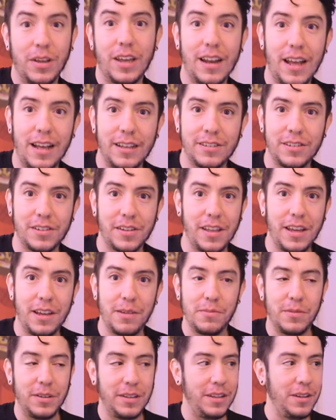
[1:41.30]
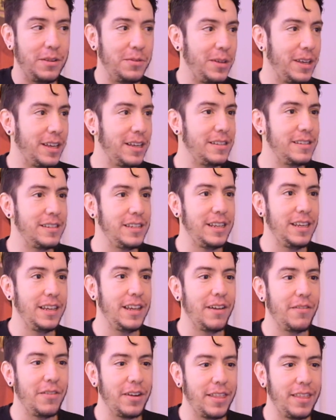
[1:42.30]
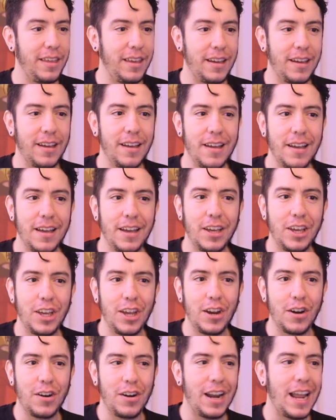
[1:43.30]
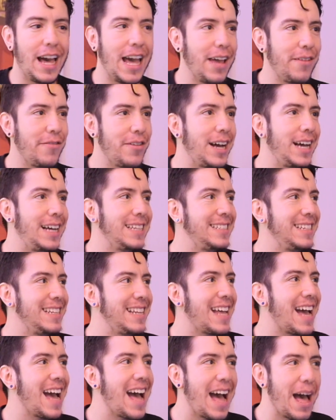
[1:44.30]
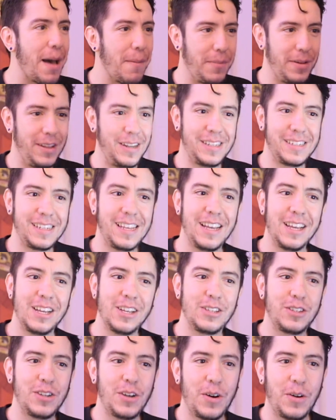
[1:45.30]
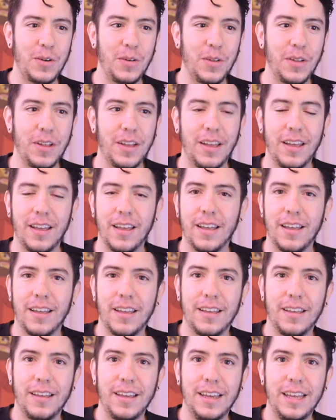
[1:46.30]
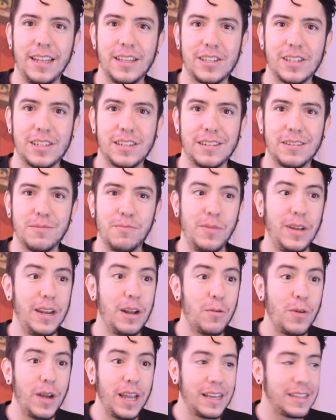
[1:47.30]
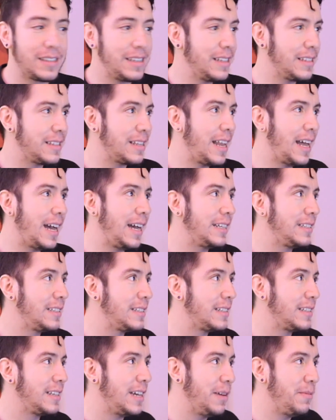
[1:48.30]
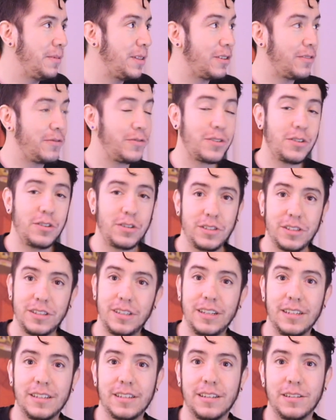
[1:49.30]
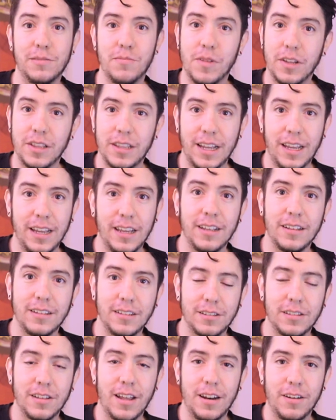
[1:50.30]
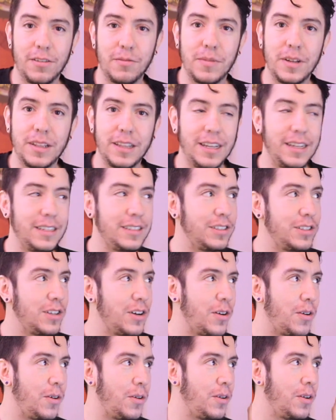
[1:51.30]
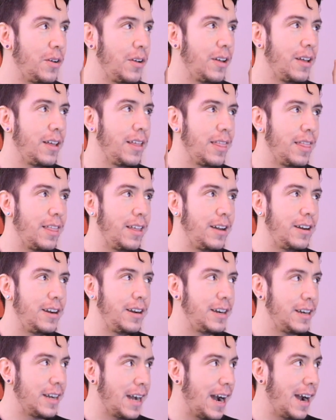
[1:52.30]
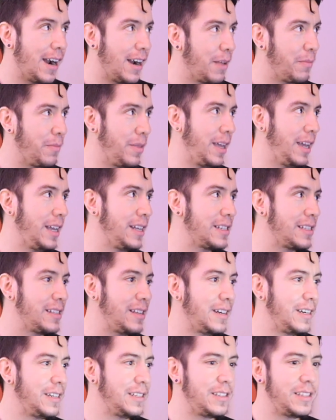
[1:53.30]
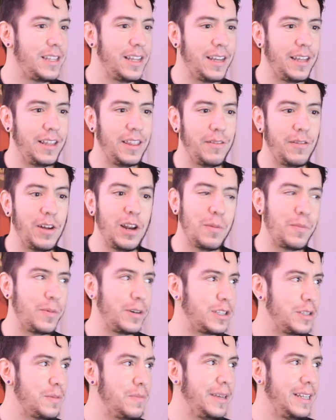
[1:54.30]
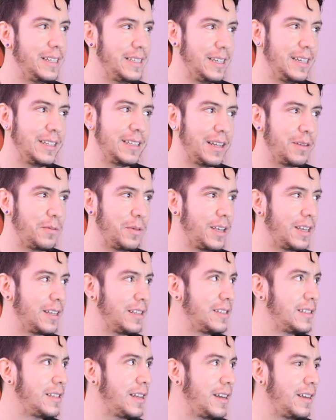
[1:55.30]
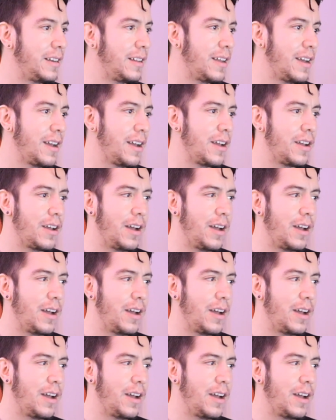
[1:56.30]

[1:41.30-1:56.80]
we can answer them, and then we can see everything here live as it happens. So it's been a week since last time. There, of course, this is Monday. It's done on Monday, so there are updates. There is the developers meeting that we can start